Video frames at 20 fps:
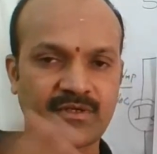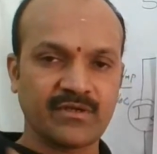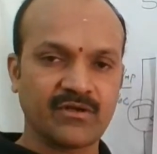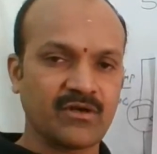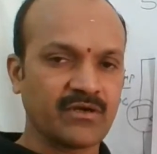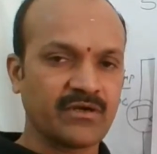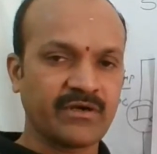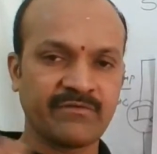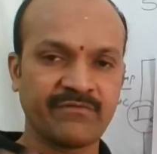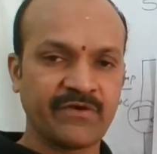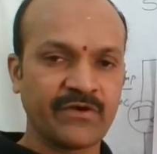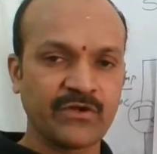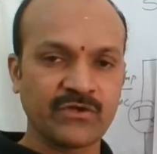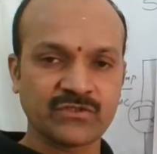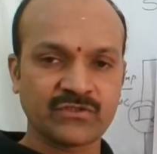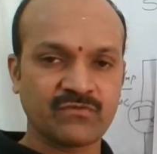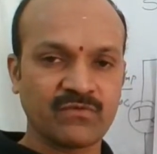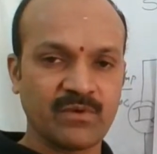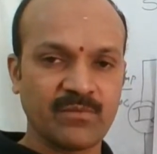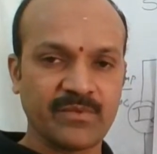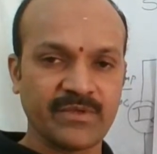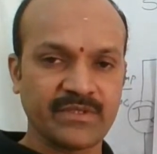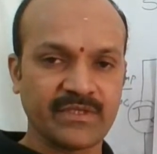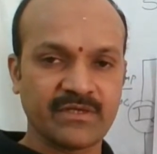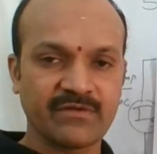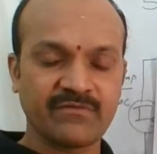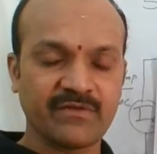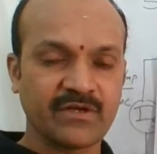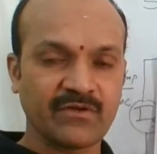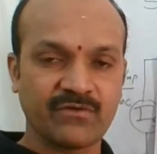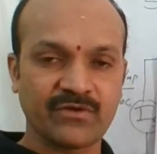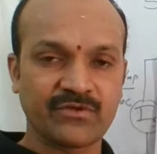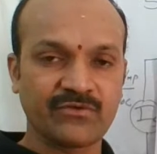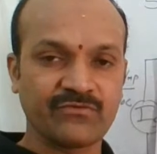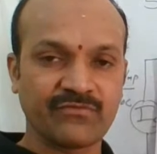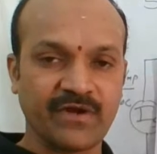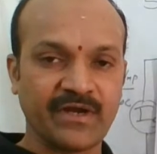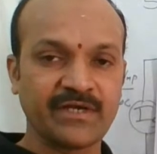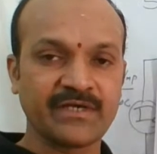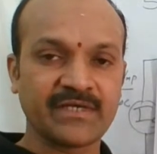Recorded videos will be there. Whenever
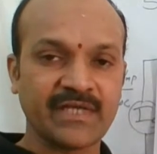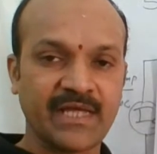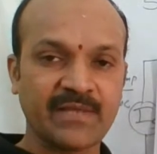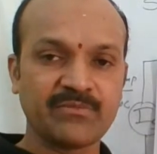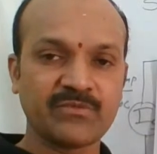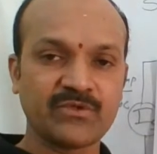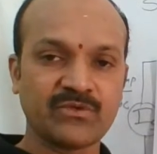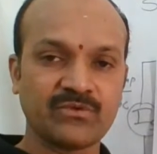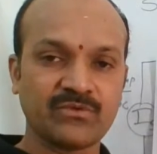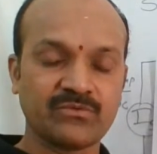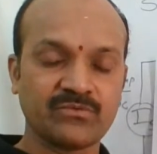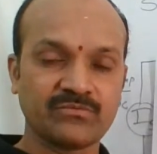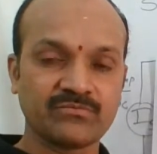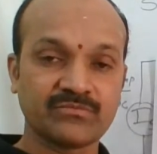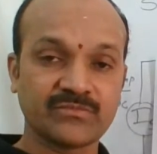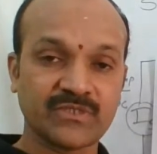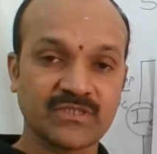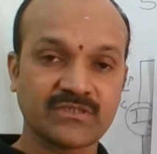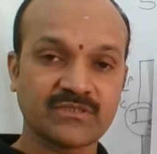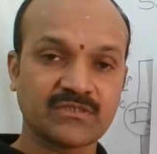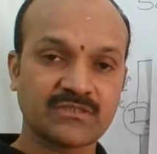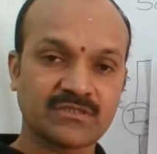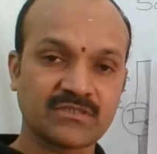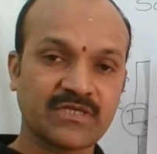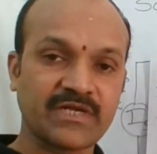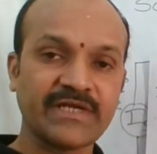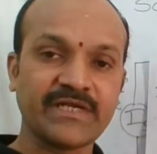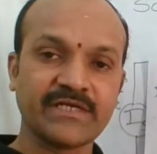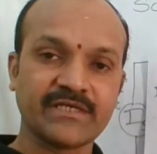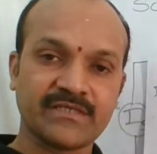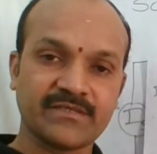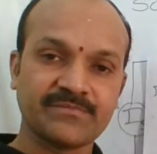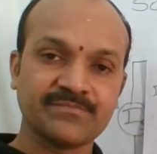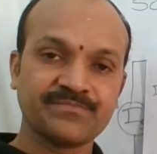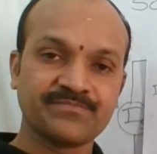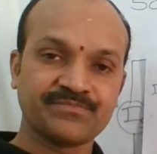you find time, you just try it.